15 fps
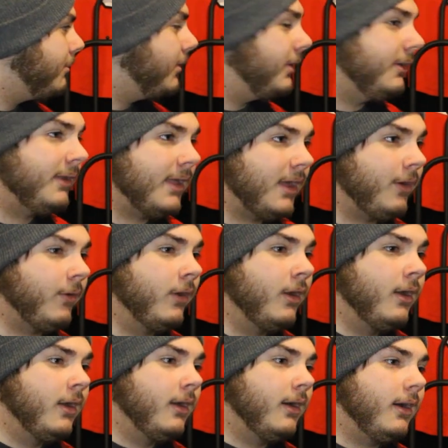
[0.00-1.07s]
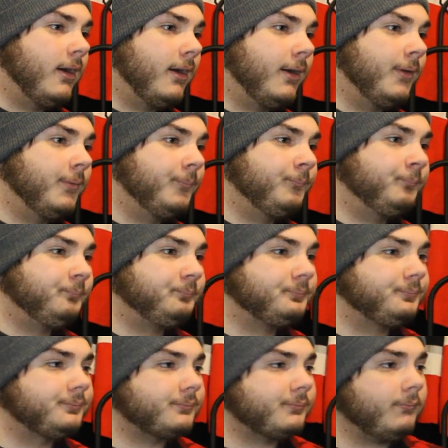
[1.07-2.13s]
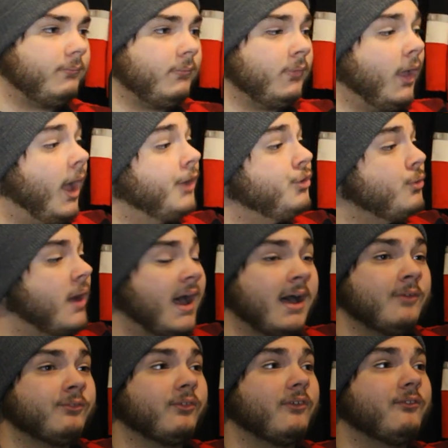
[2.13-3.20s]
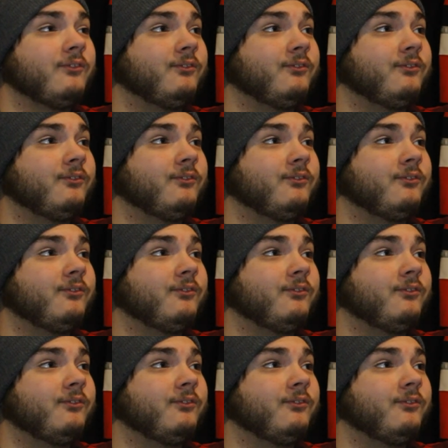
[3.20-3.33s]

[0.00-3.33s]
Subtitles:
about it now. I do have